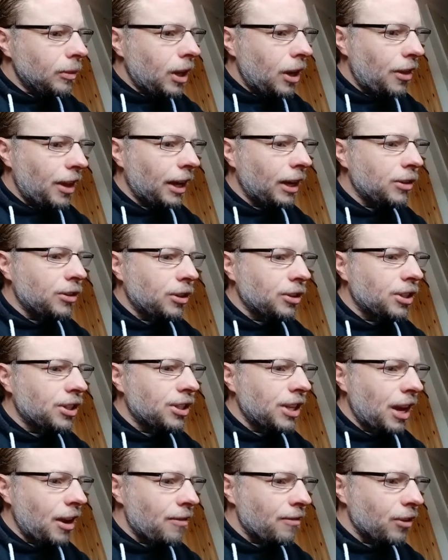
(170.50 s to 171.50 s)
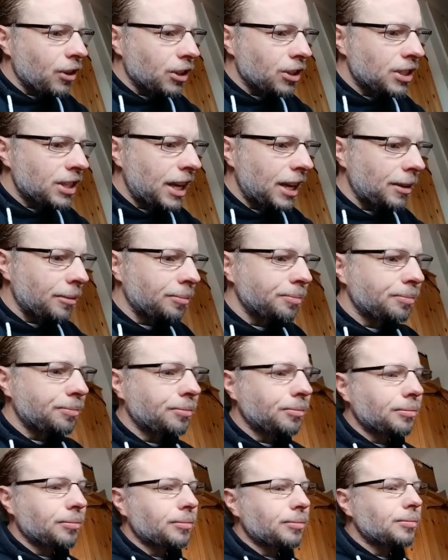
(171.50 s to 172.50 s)
then goes on to say in verse 10,
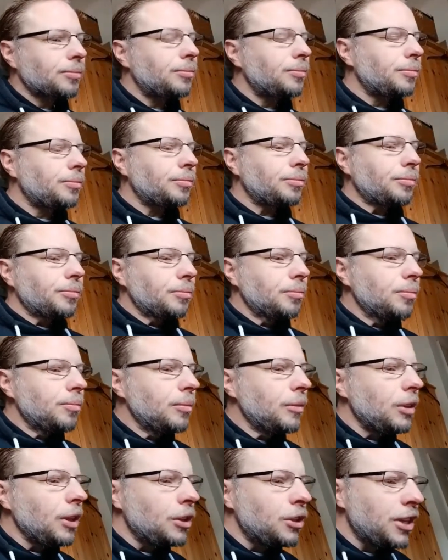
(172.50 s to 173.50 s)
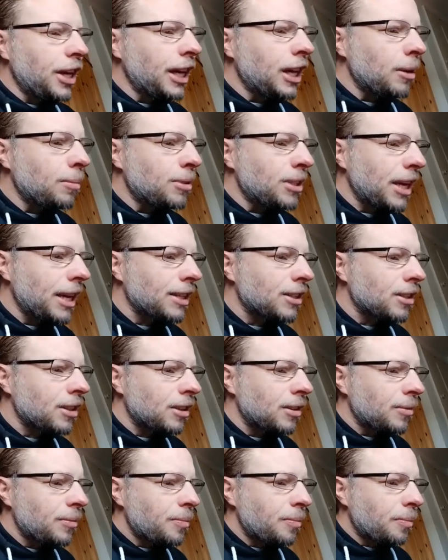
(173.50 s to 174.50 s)
Jacob says,
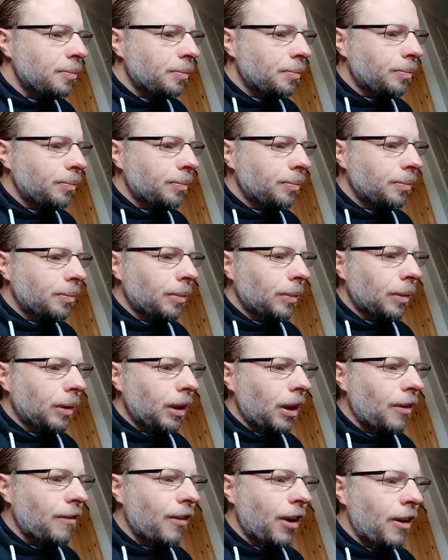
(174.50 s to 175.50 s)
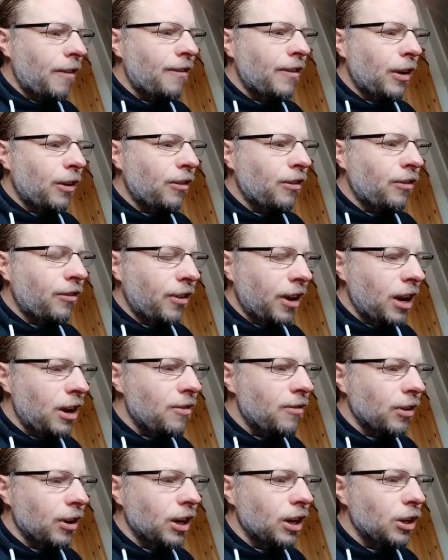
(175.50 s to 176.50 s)
"If I have found
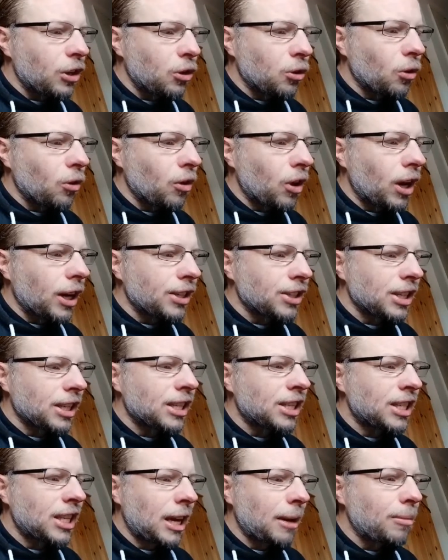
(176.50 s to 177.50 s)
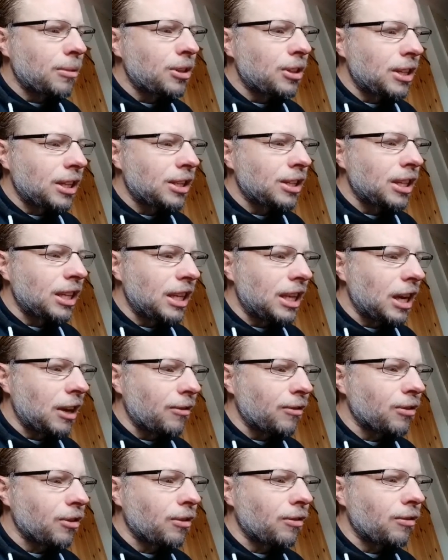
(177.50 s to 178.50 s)
favour in your eyes, accept this
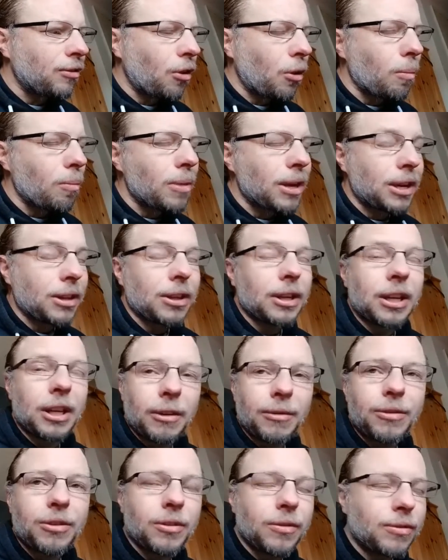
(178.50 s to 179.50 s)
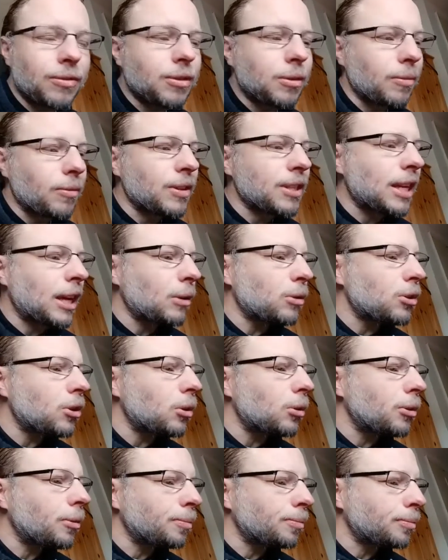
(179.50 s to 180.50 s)
gift from me," the gift of some of his
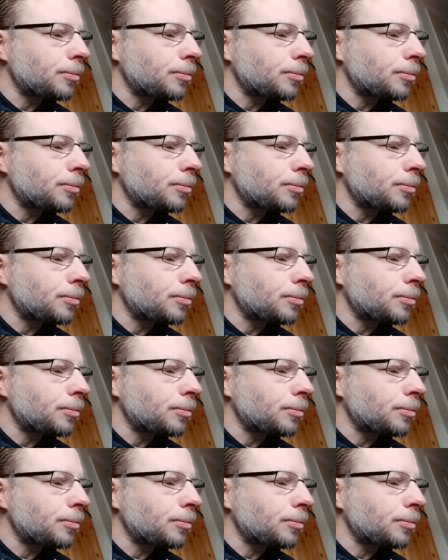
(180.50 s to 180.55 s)
household.